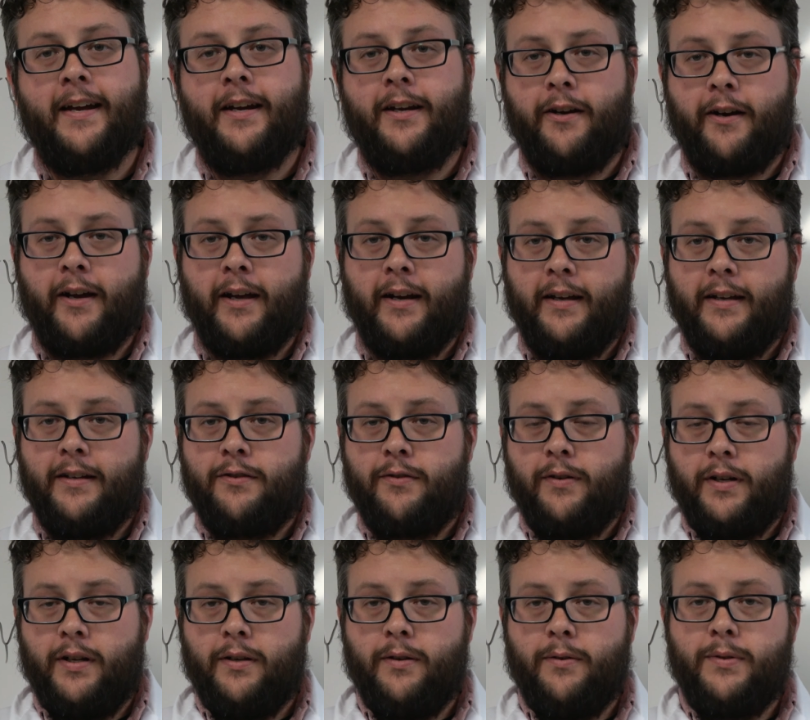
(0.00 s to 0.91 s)
You're going to
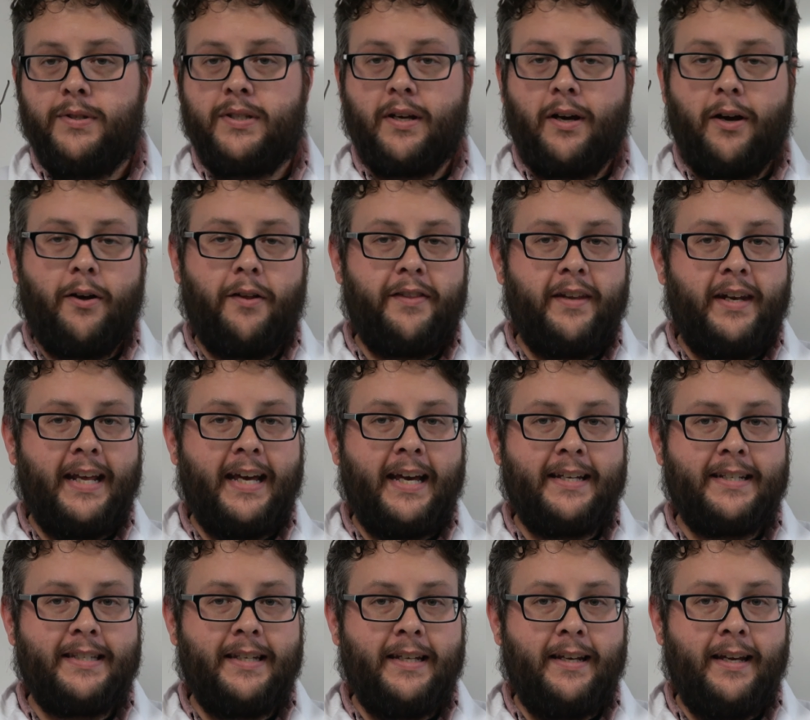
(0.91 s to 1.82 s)
introduce all the
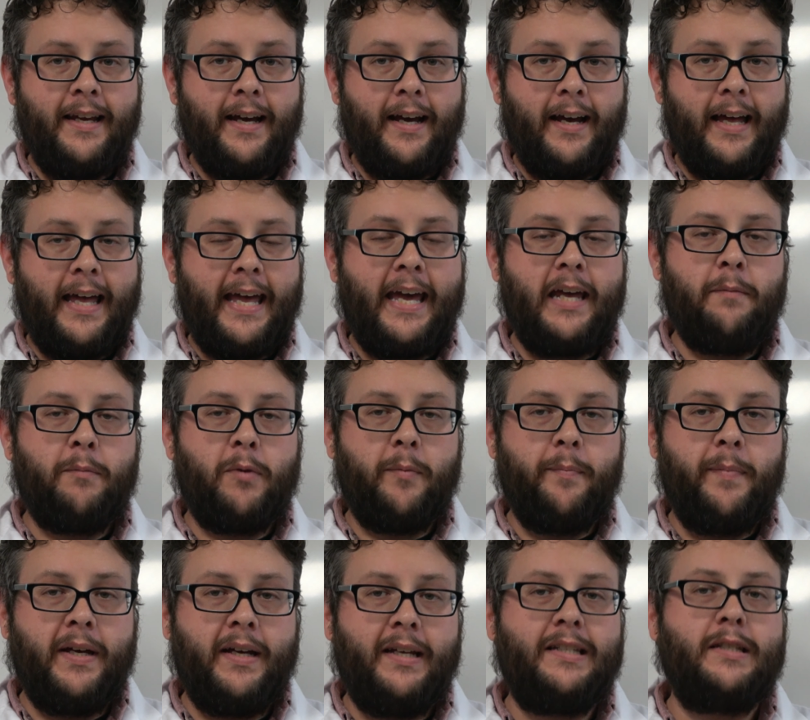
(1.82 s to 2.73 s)
nasty animal
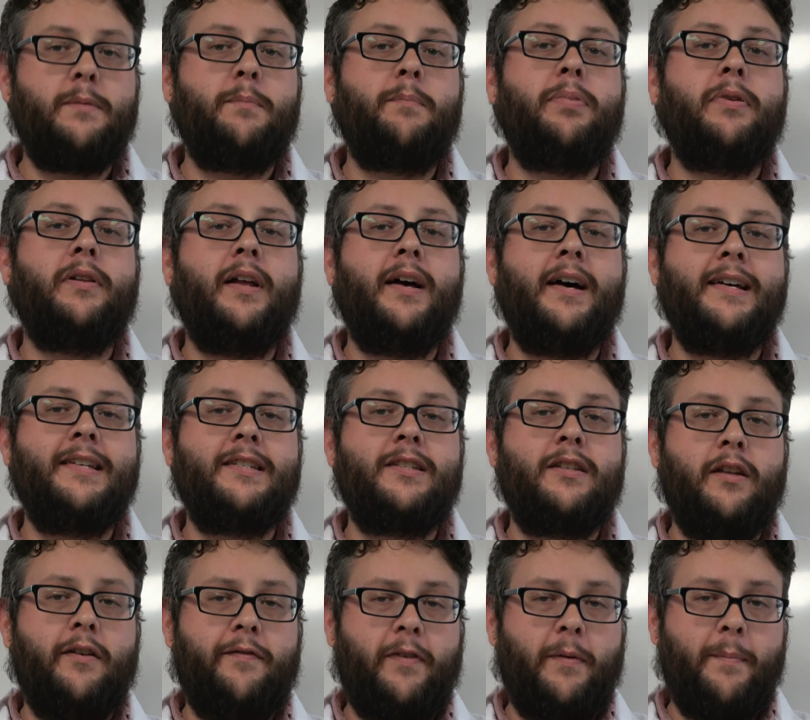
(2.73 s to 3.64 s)
bits plus
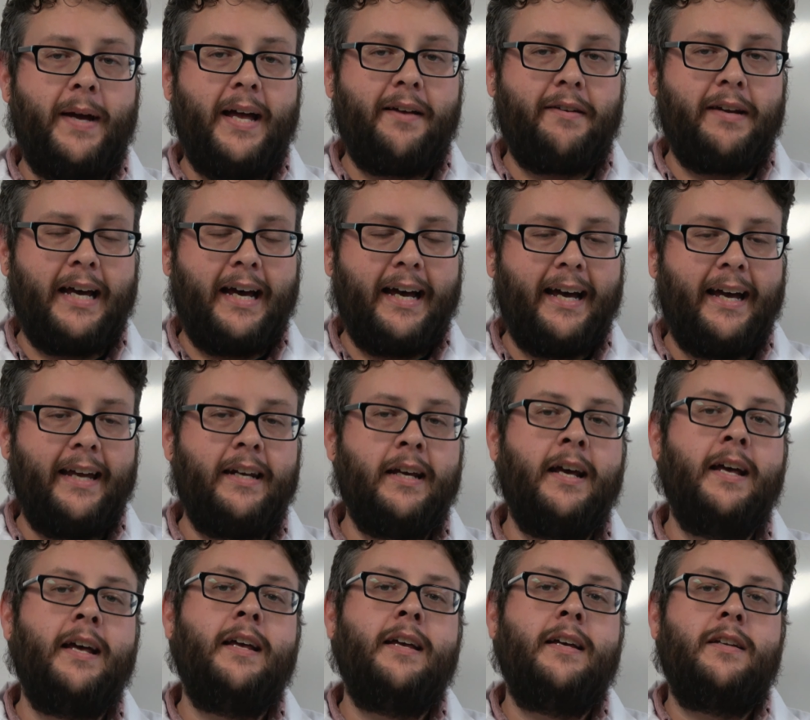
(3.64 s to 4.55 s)
the formaldehyde
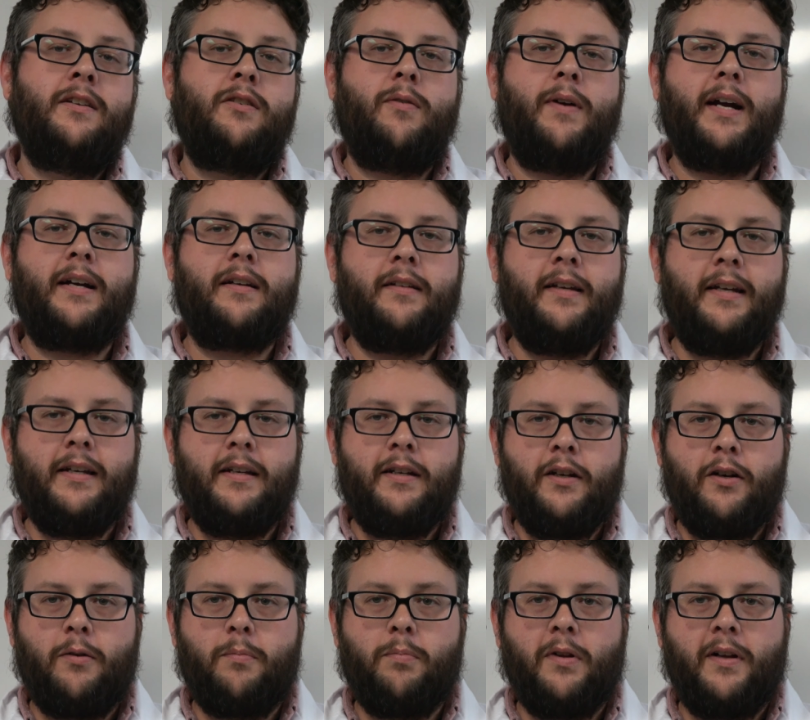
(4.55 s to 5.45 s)
directly into
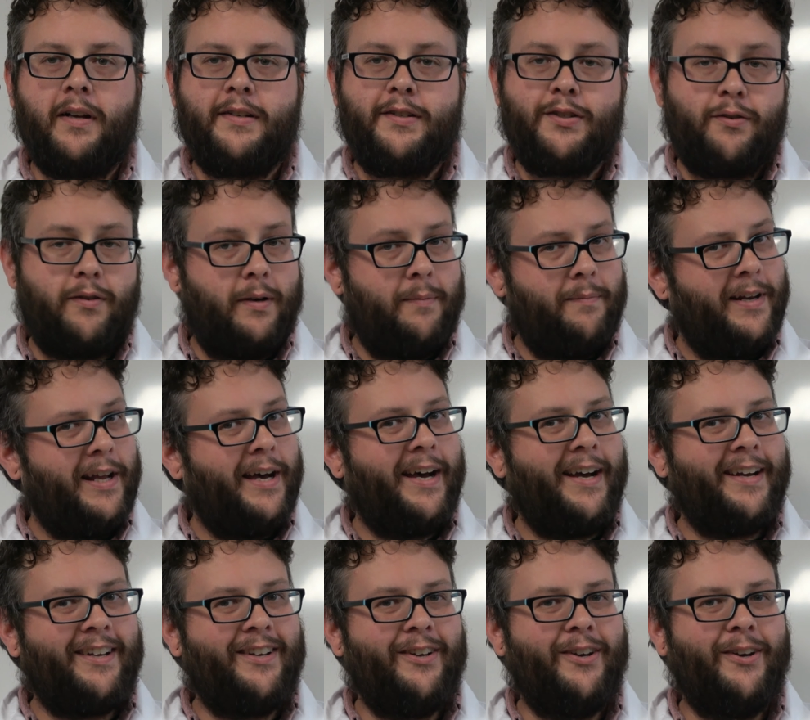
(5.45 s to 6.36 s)
your bloodstream.
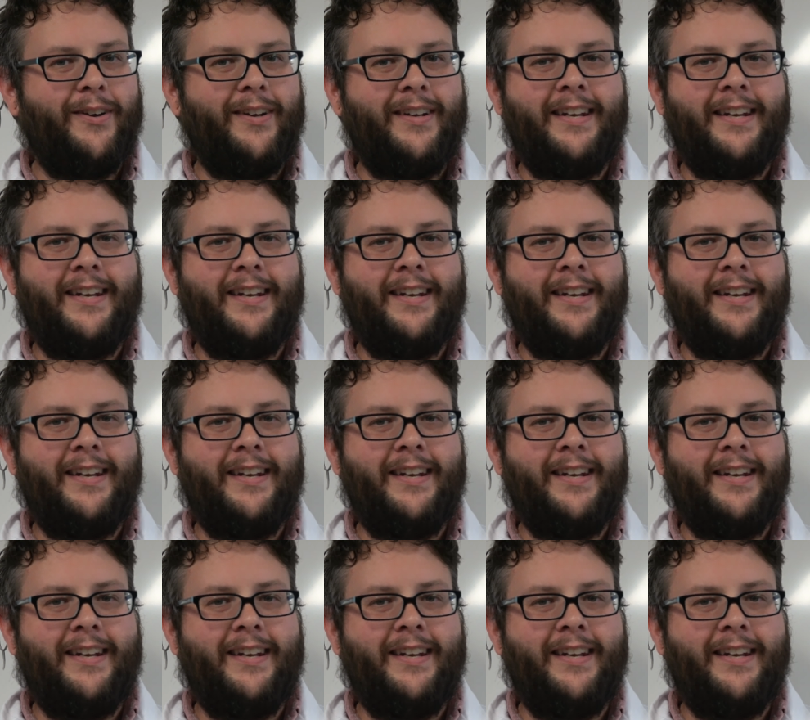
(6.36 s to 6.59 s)
Not good,